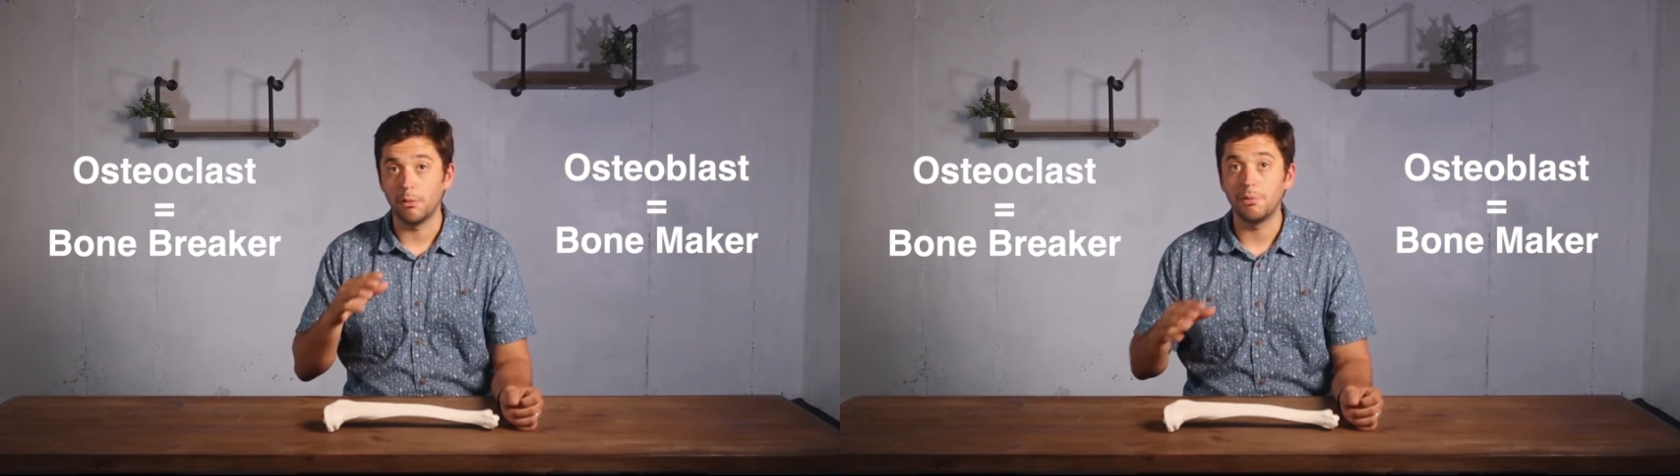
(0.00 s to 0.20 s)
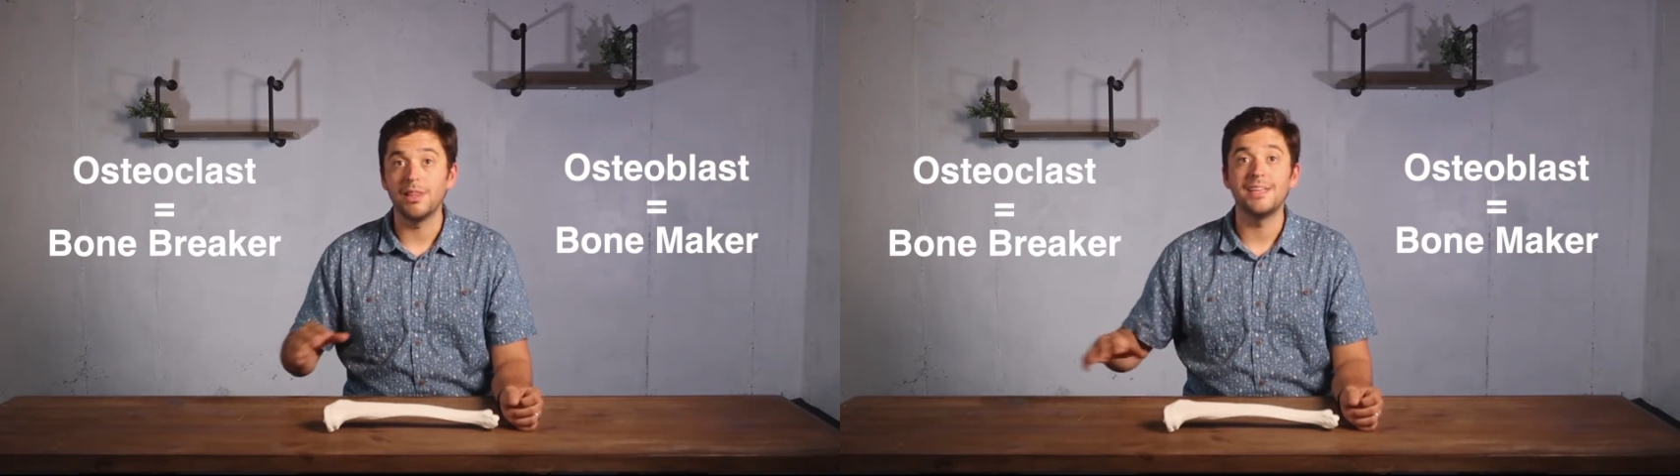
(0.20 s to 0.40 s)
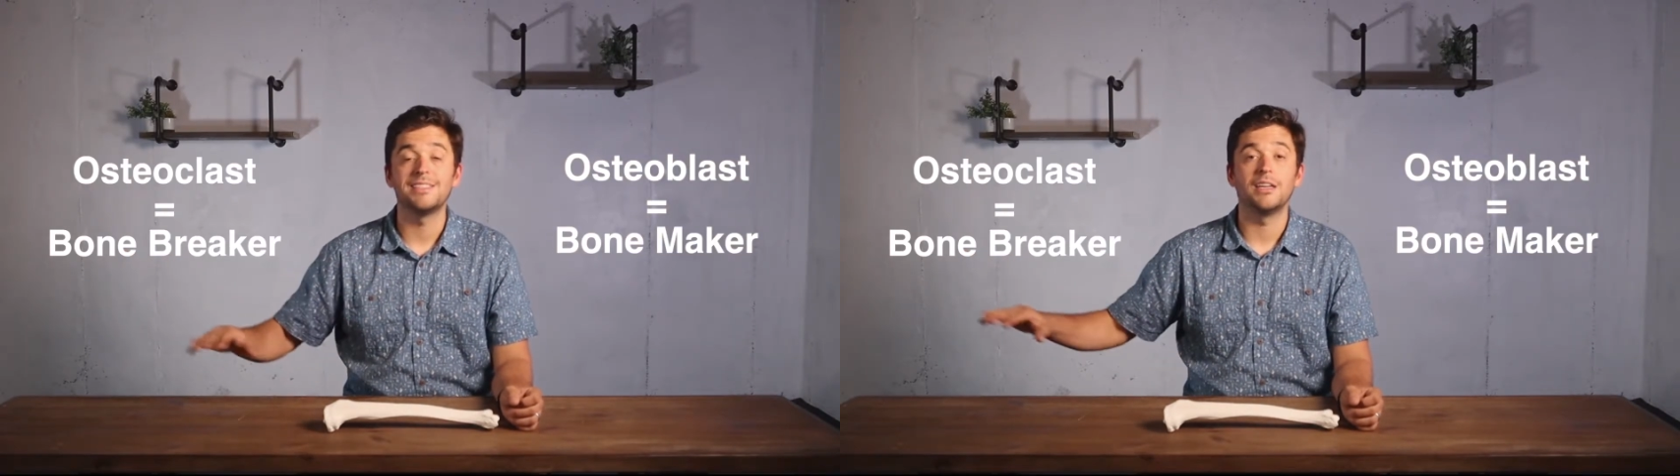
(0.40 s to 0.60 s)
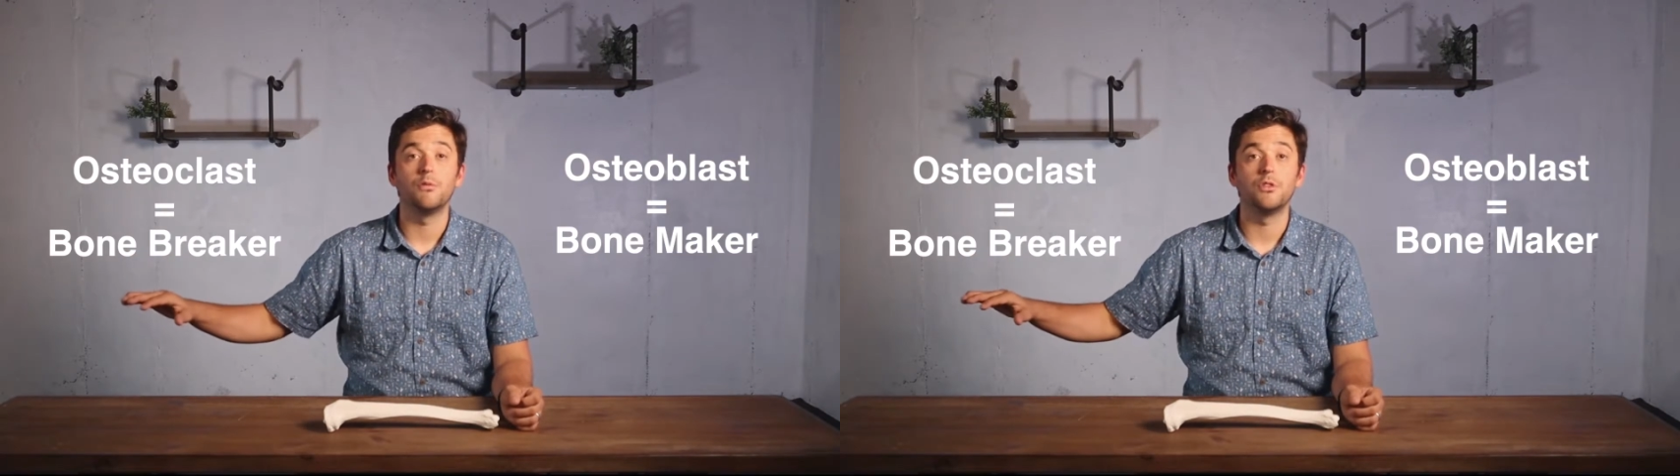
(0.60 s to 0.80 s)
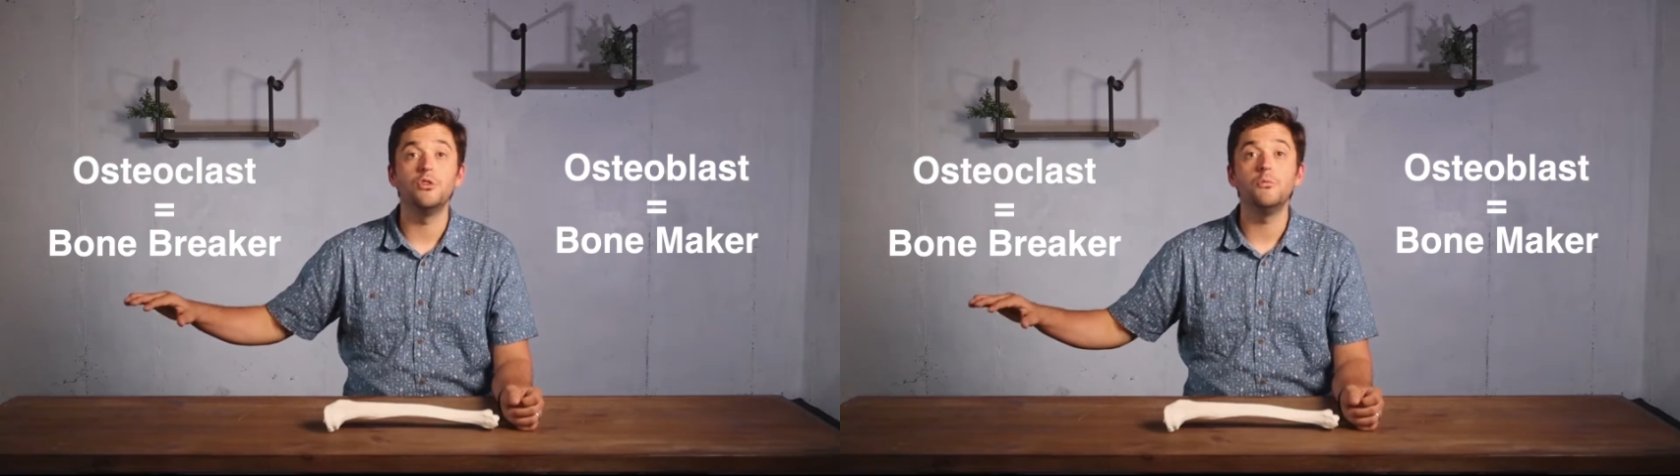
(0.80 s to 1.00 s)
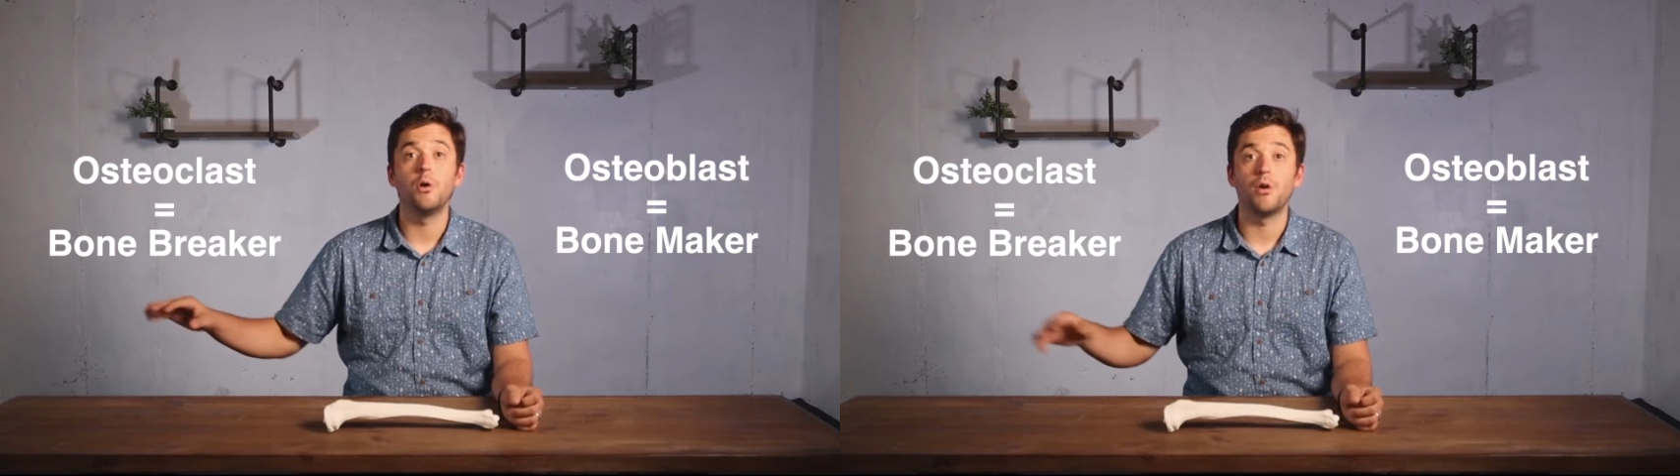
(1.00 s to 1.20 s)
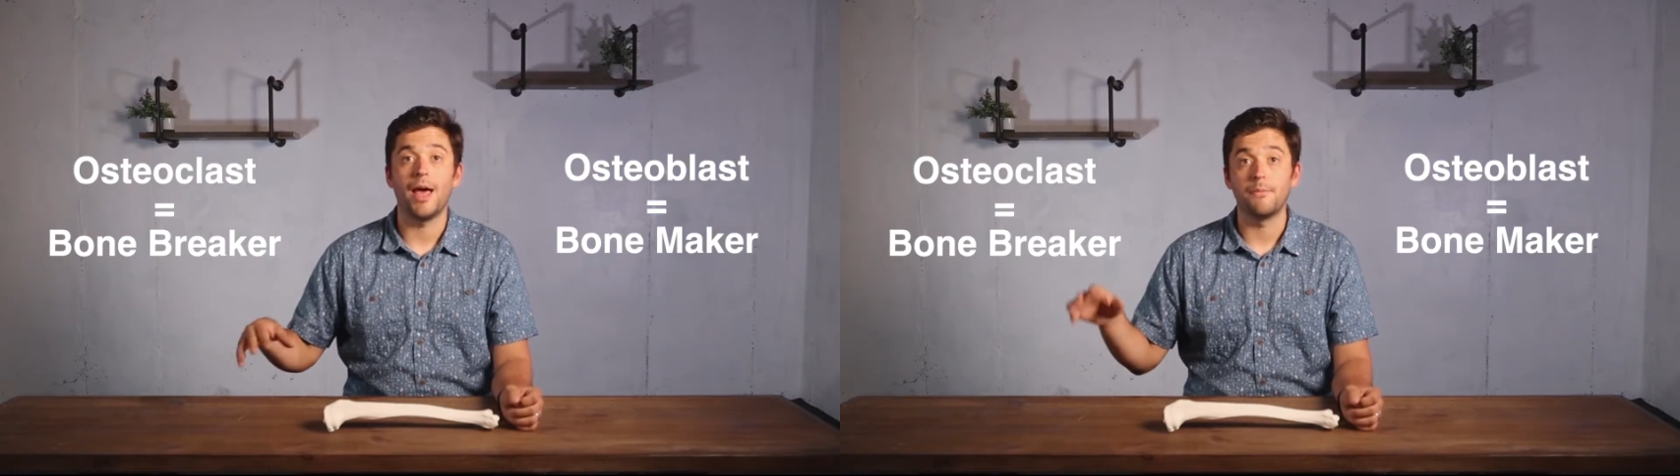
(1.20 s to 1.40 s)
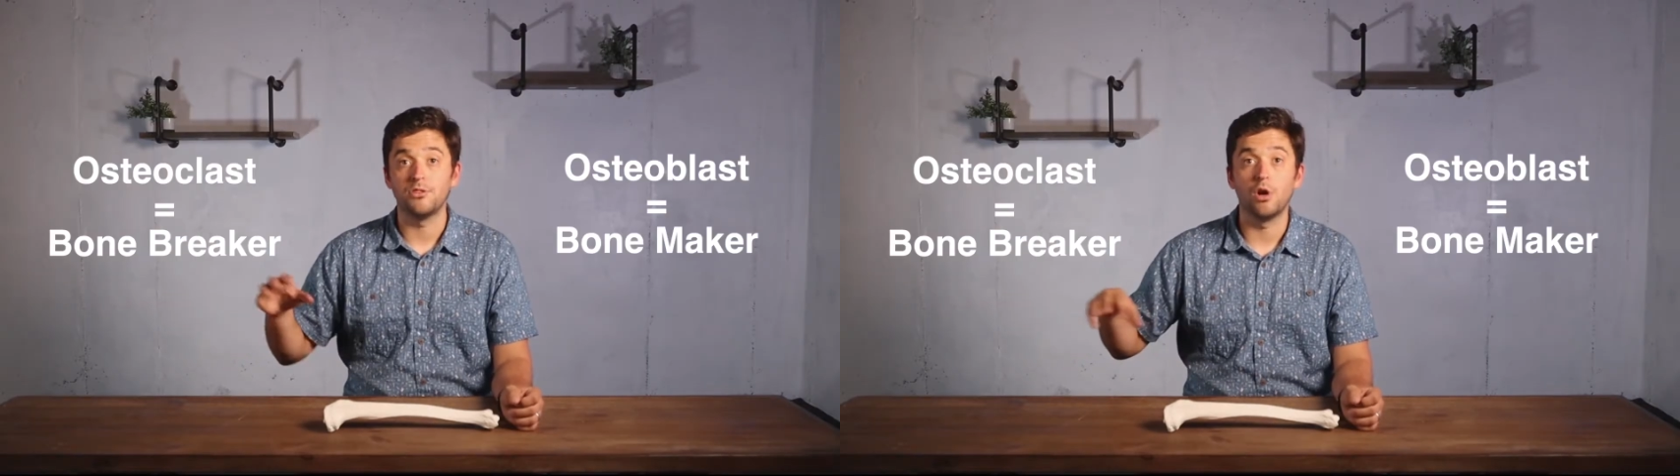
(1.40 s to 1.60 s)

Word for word: replacing with new bone happens